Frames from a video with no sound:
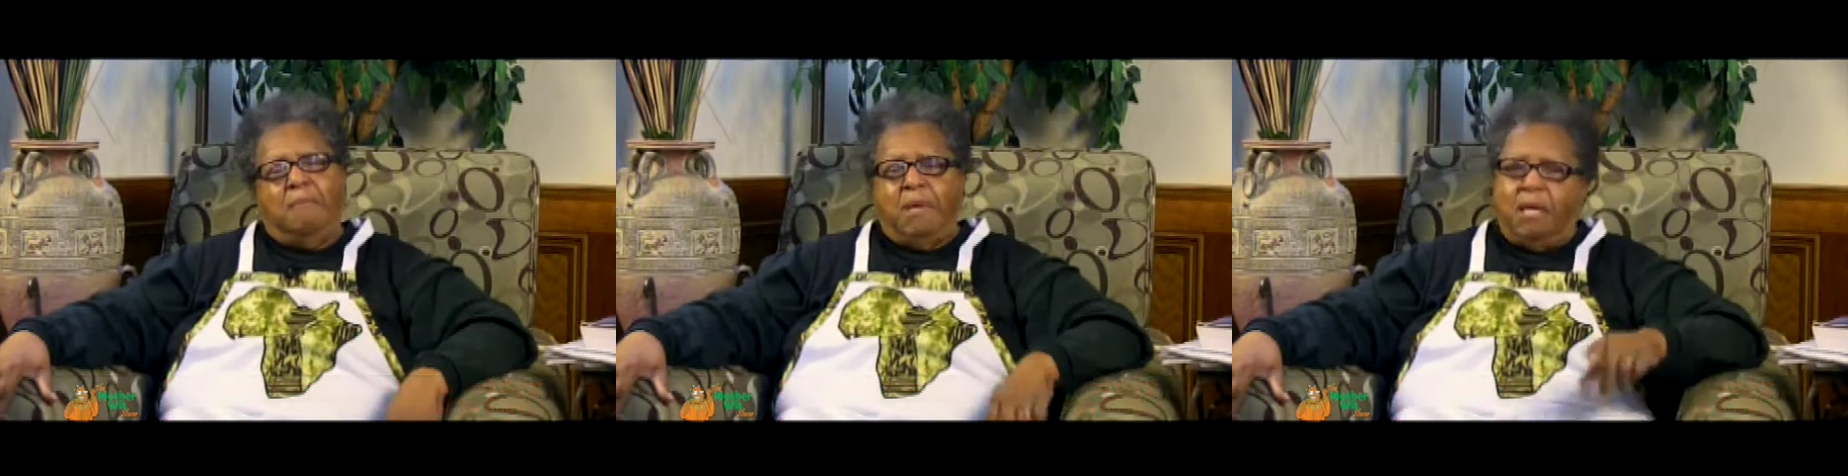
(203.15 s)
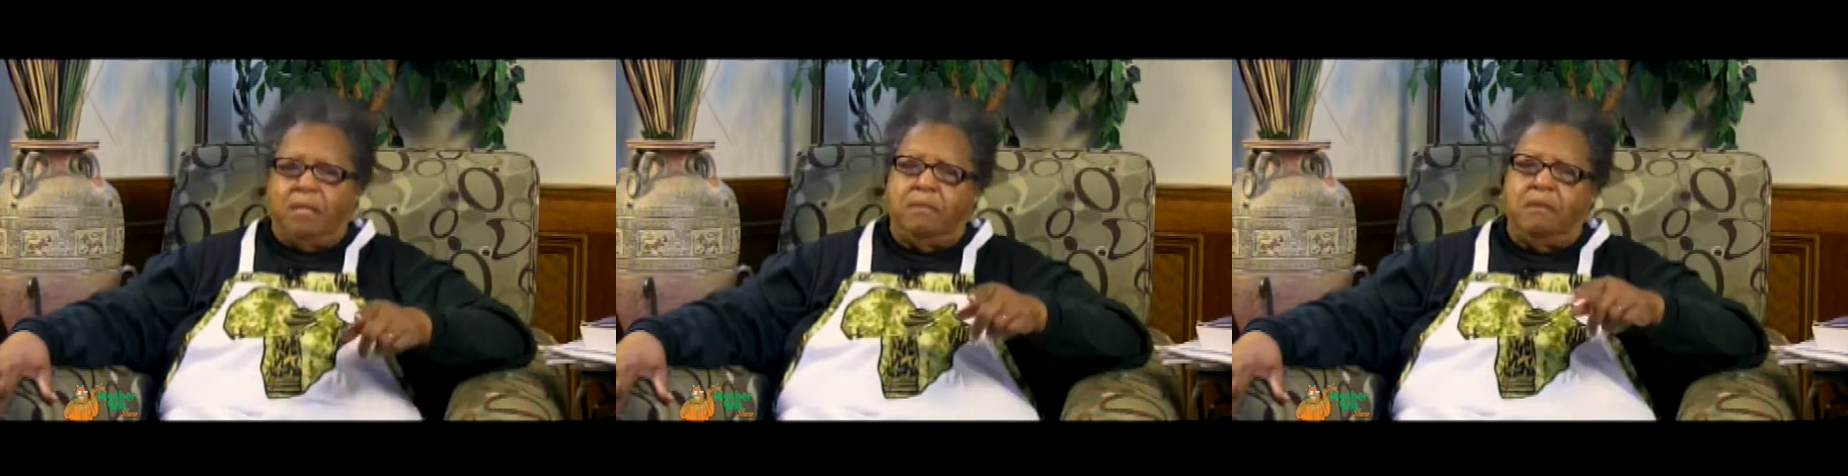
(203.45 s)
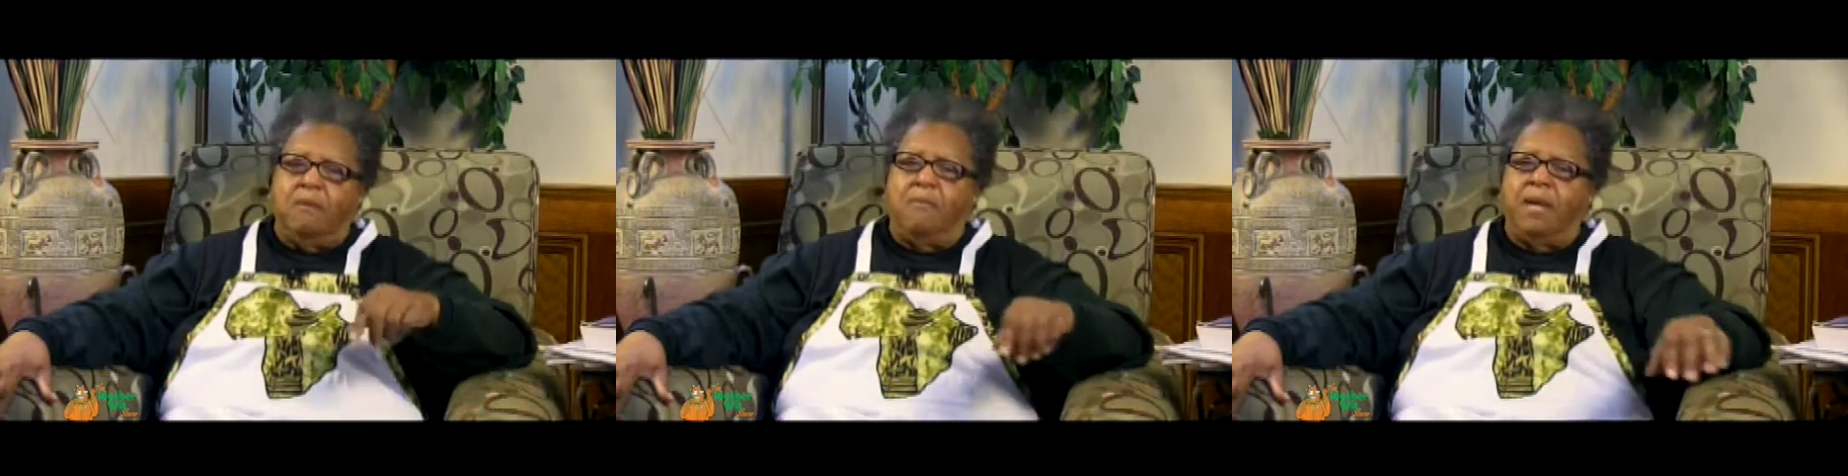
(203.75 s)
Because you
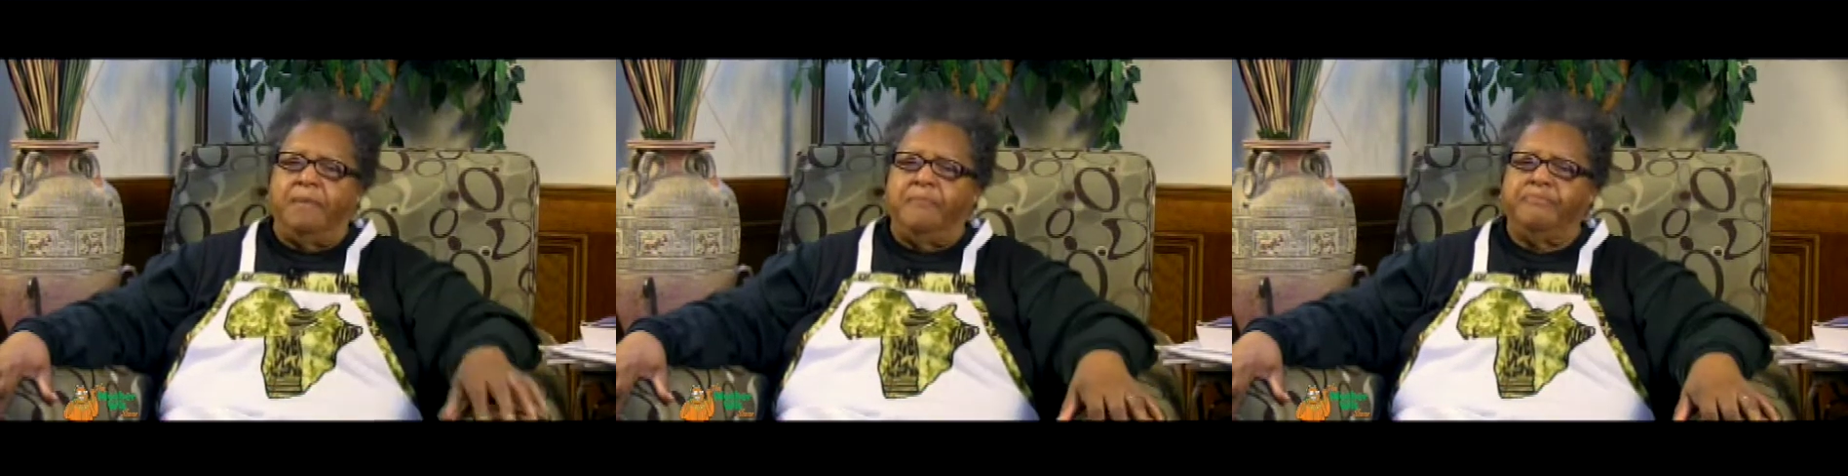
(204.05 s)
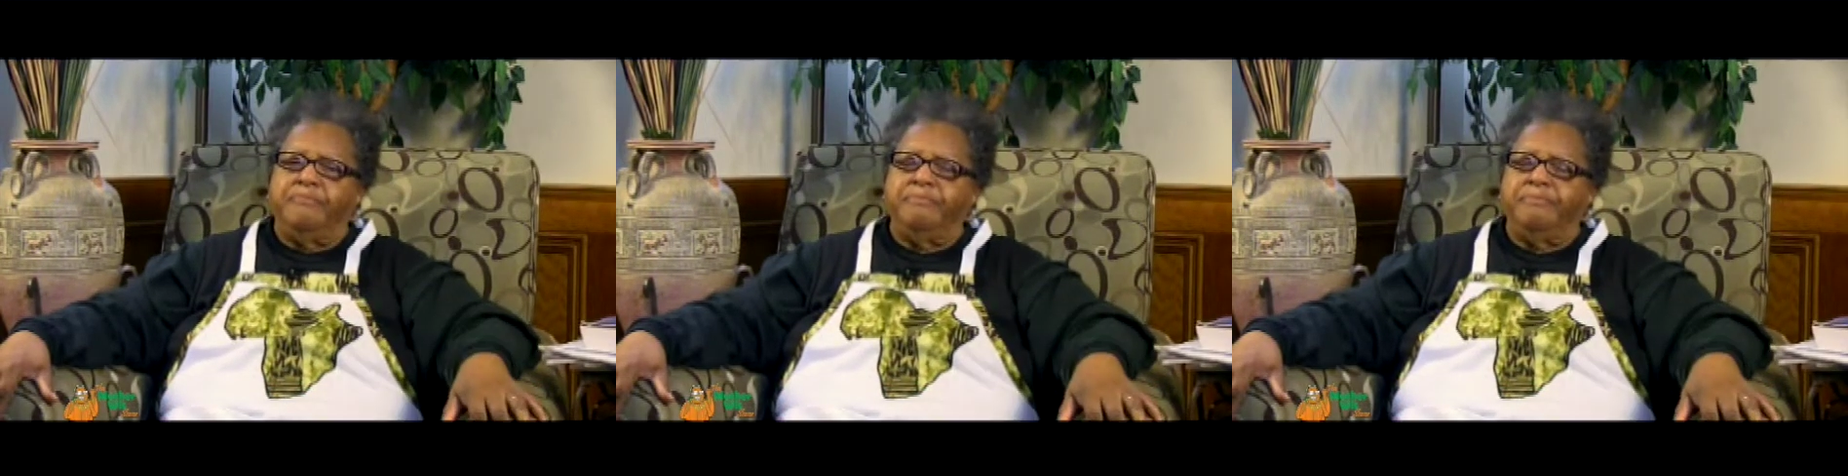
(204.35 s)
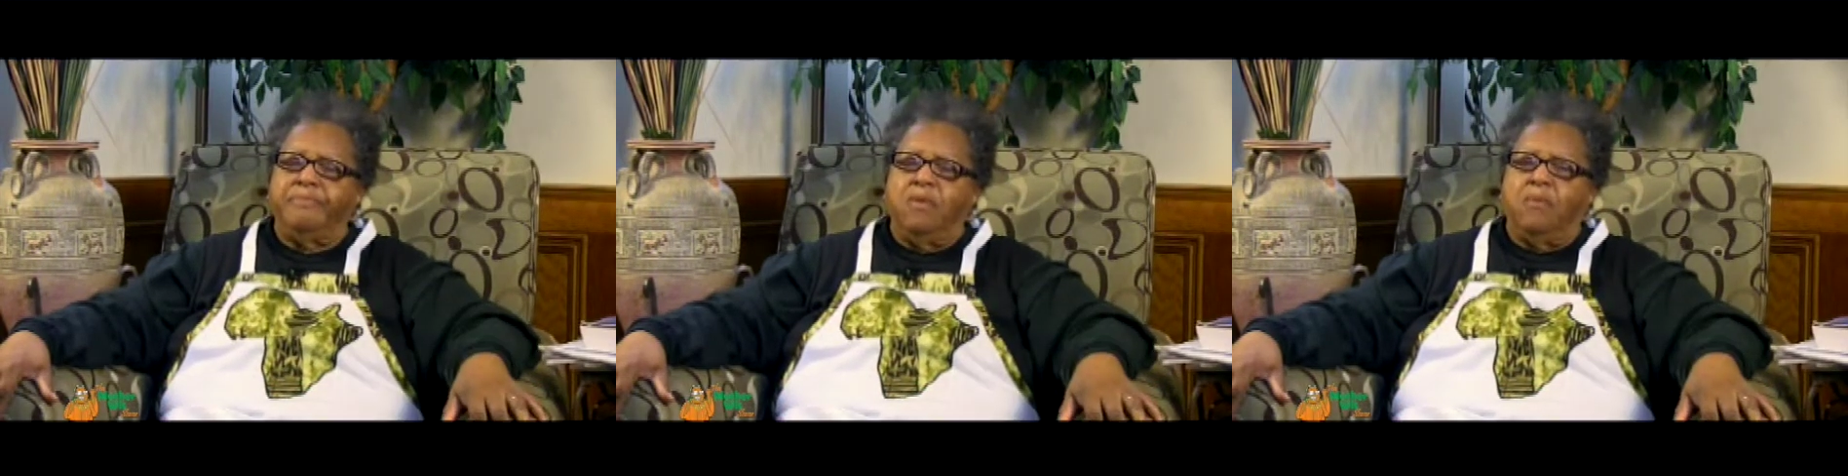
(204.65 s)
know what?
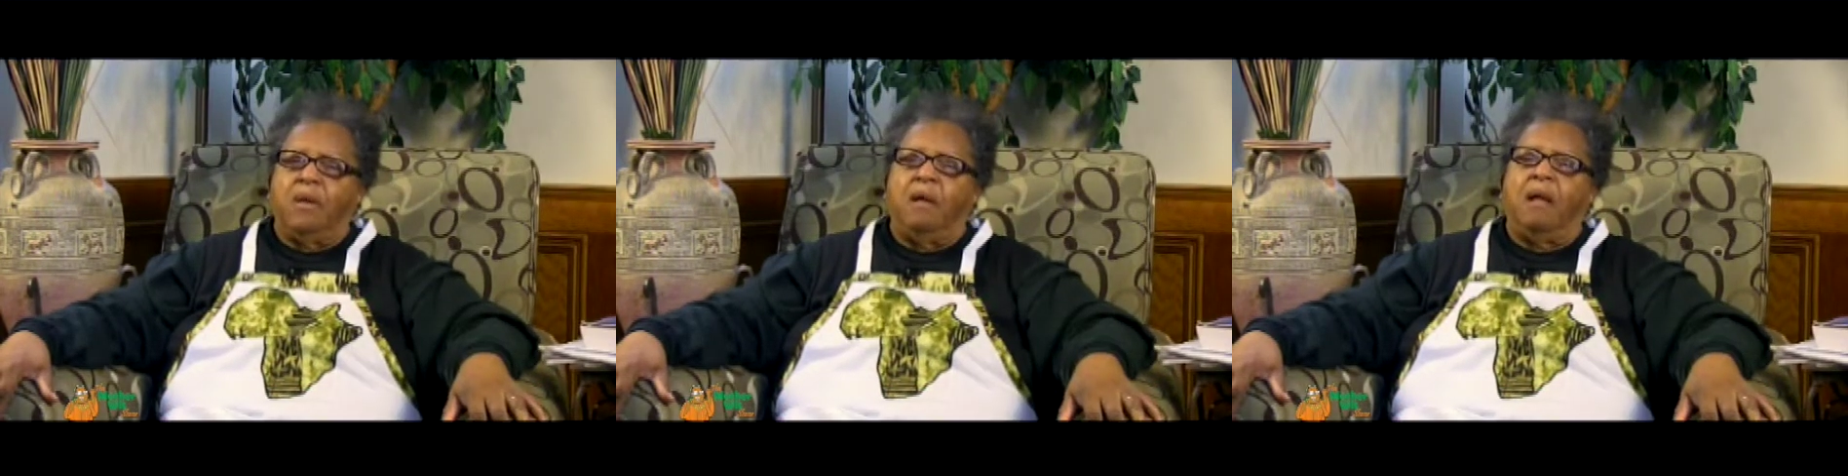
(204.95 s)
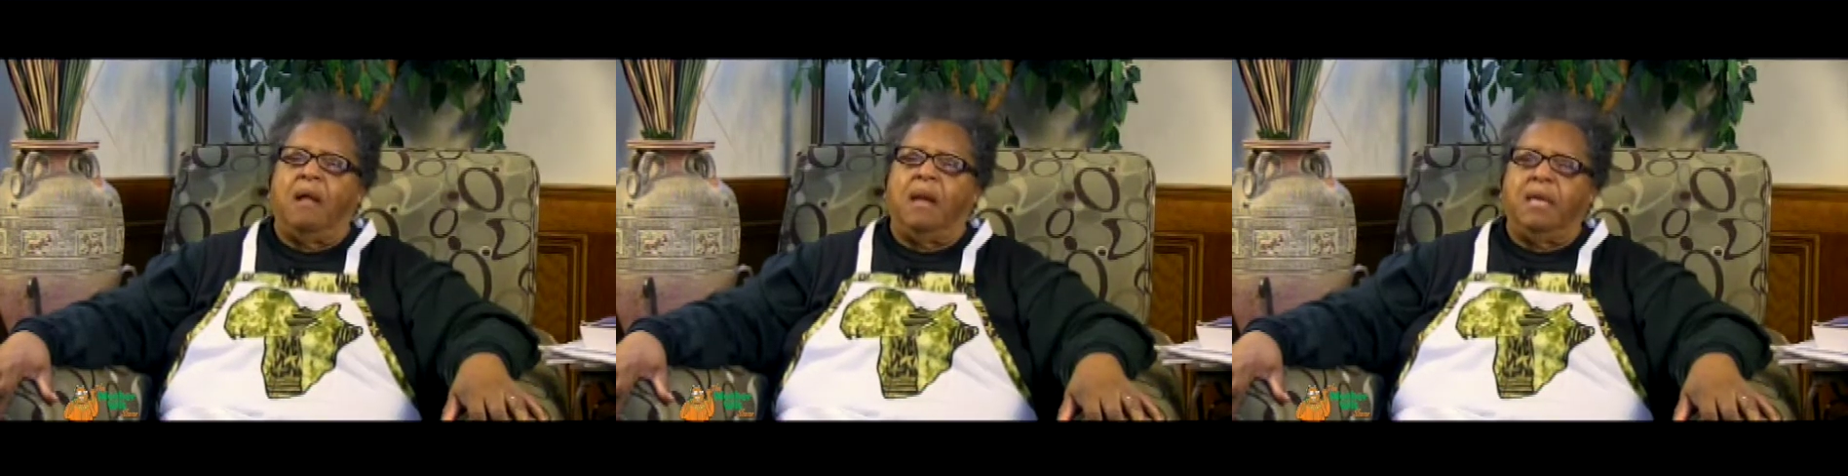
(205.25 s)
With all